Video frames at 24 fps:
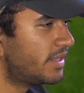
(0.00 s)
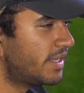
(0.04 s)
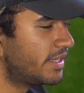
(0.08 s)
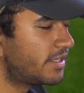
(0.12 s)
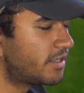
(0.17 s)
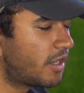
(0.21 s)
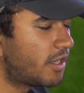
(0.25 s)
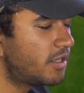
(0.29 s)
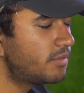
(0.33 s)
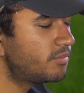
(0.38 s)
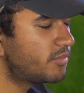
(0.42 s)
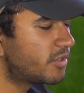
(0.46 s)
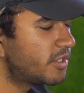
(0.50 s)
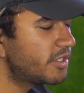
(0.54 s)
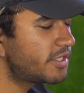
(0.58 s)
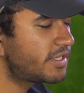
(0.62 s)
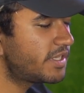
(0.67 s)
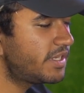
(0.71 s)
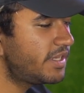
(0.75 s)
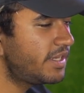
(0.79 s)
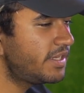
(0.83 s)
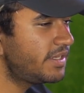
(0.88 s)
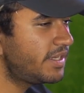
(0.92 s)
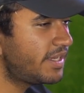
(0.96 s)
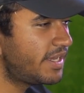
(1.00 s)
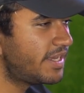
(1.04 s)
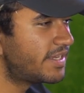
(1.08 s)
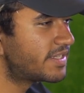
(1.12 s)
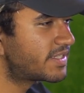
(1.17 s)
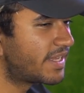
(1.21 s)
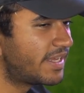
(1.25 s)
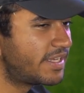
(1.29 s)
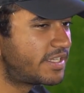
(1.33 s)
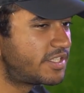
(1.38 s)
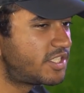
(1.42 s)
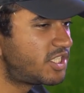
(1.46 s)
Like, our marketing is
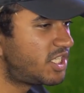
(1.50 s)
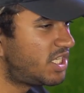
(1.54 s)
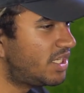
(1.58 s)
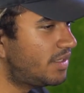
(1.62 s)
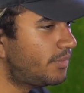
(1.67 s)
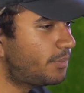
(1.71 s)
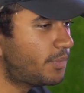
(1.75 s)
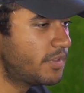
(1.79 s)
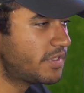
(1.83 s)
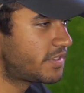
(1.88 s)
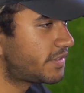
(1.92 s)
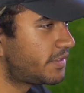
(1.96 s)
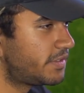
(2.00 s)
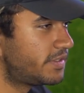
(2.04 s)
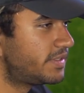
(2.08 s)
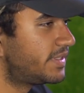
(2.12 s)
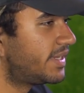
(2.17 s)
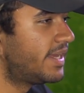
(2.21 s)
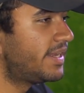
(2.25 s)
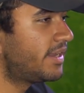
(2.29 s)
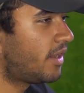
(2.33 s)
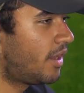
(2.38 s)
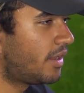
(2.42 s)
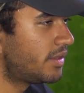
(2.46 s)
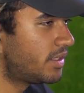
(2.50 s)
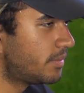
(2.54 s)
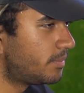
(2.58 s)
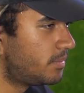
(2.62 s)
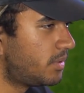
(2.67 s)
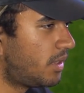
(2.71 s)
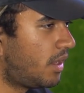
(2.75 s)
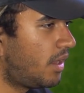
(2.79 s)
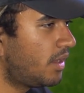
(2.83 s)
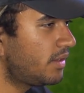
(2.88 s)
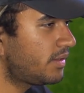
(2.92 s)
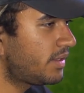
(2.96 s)
like cheapest you'd get on the
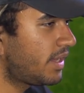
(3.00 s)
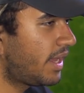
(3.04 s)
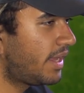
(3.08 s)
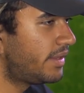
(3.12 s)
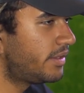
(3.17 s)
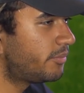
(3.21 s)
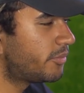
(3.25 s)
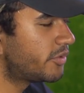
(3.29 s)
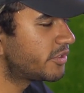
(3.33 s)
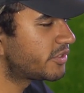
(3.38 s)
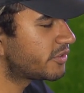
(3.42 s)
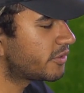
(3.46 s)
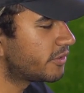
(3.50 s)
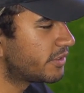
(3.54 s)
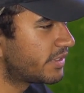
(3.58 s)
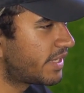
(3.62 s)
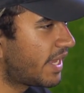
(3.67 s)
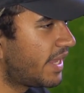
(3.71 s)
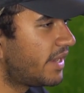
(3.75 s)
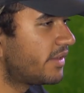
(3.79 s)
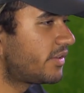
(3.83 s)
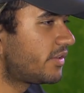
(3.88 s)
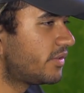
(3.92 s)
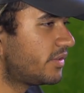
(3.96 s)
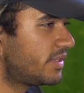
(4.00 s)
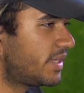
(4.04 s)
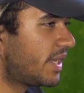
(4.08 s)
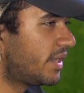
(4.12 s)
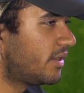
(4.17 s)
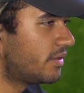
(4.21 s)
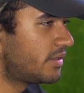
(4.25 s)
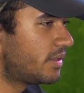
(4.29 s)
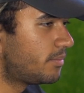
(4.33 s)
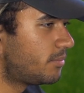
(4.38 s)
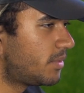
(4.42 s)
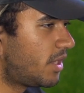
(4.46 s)
block and the most organic you'd get
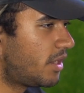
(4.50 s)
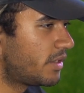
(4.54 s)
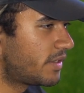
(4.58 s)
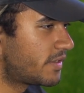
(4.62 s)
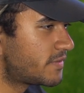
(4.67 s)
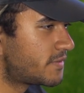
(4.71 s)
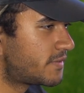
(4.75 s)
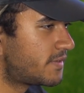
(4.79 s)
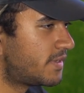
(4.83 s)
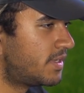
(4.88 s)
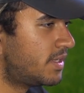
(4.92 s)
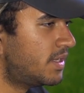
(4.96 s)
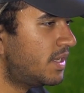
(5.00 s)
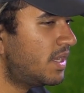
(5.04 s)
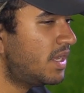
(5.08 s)
on the block as well.